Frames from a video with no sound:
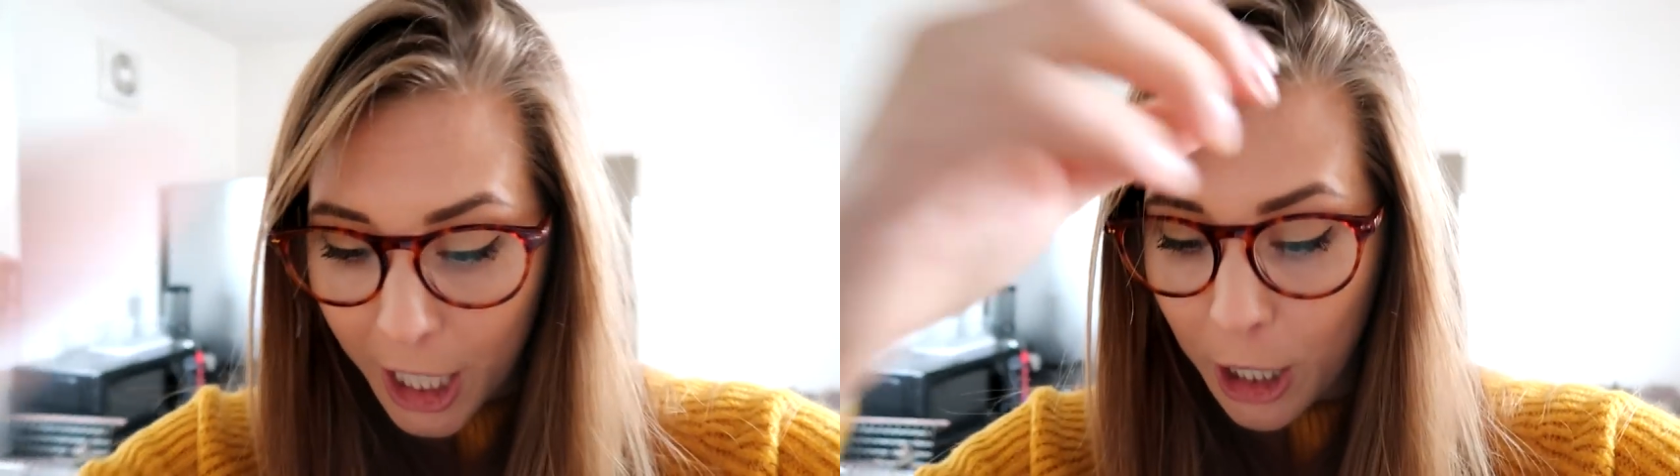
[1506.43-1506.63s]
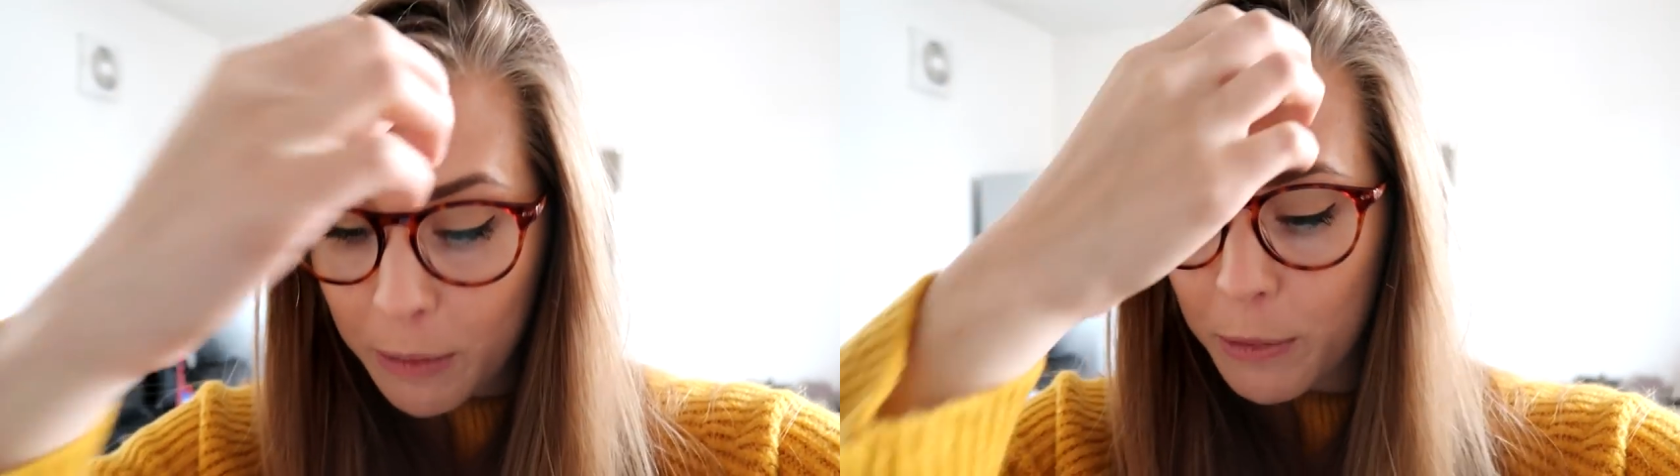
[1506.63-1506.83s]

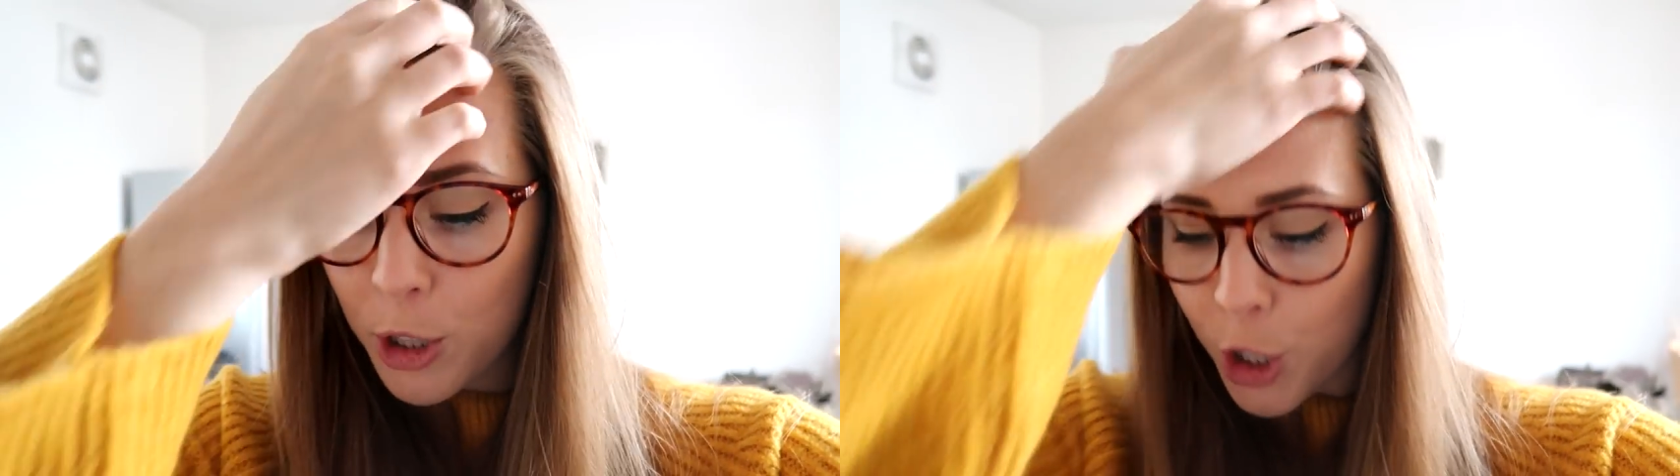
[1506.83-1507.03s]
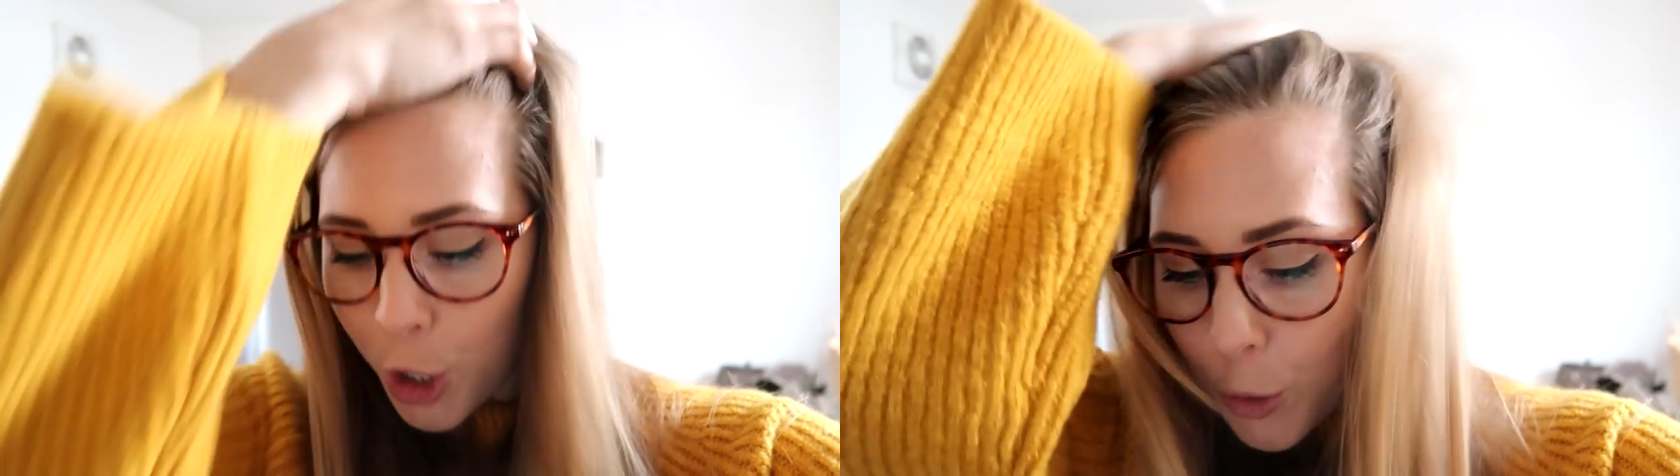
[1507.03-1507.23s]

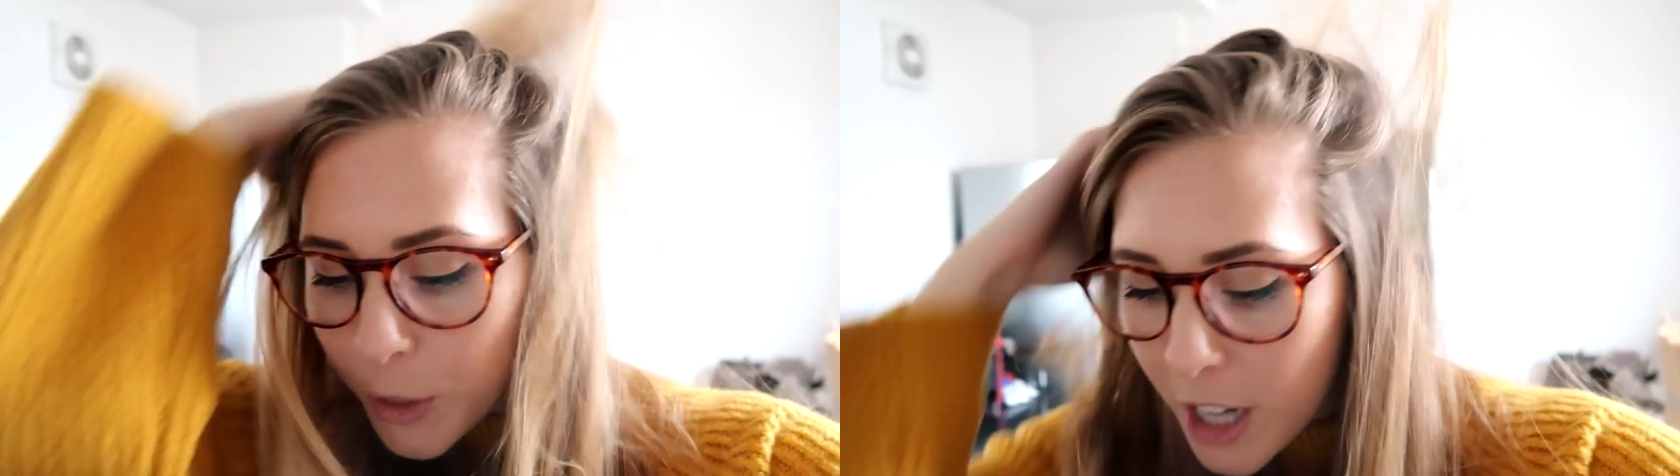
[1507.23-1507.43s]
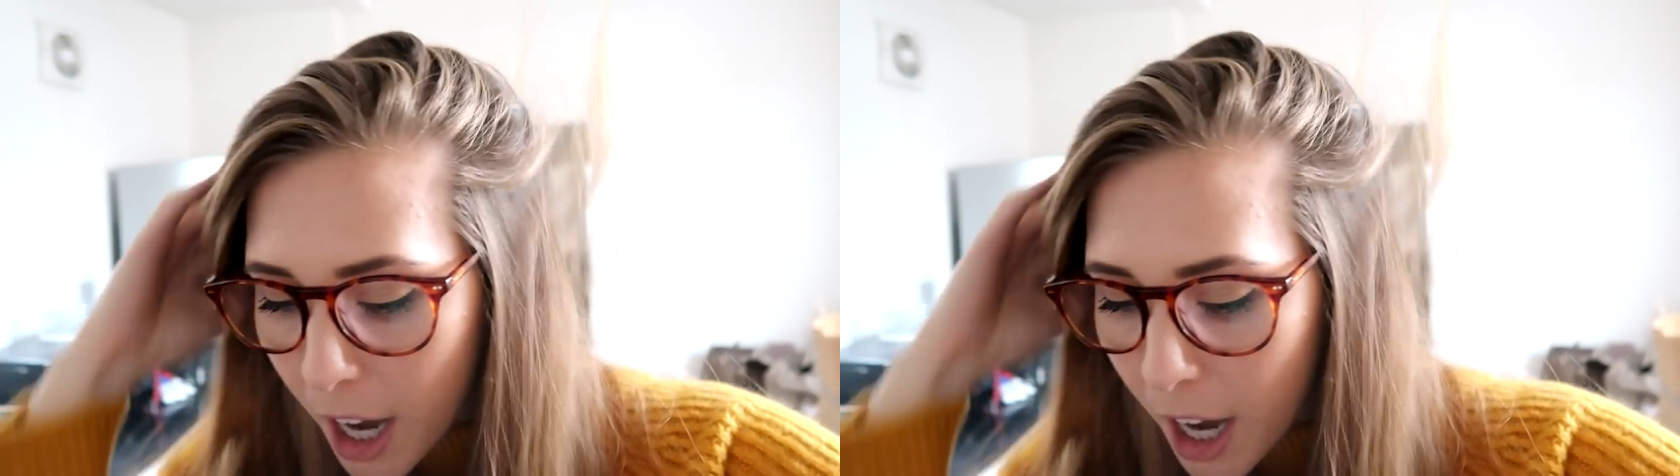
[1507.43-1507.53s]
comes to